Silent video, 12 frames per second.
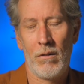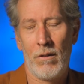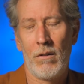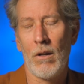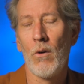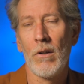
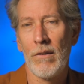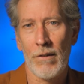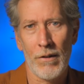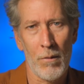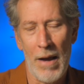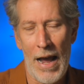Donuts are
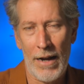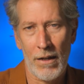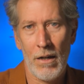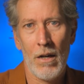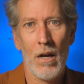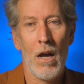in the back.
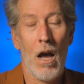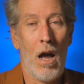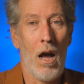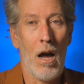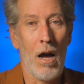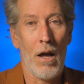
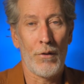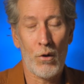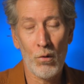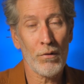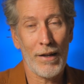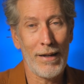The
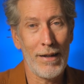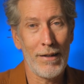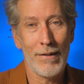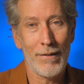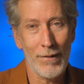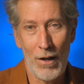cool thing
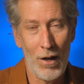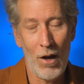is